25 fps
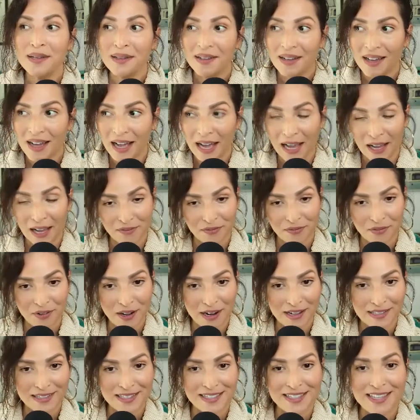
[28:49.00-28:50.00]
I have
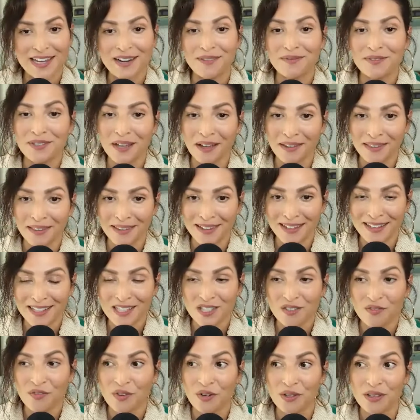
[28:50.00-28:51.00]
friends that have done
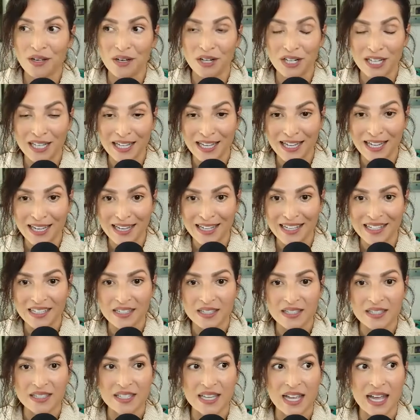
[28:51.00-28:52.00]
this for their
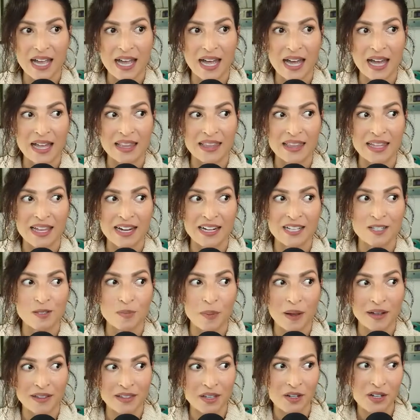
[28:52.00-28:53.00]
kids and then
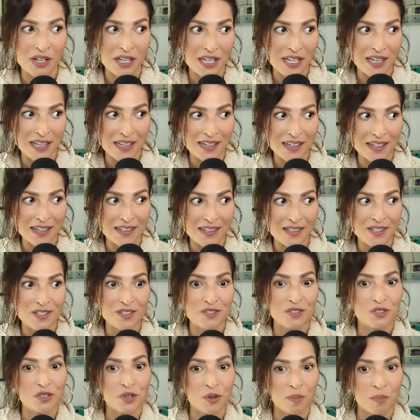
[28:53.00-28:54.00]
expect their kids
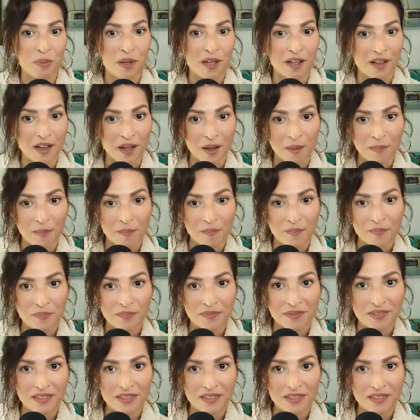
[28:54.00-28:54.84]
to pick up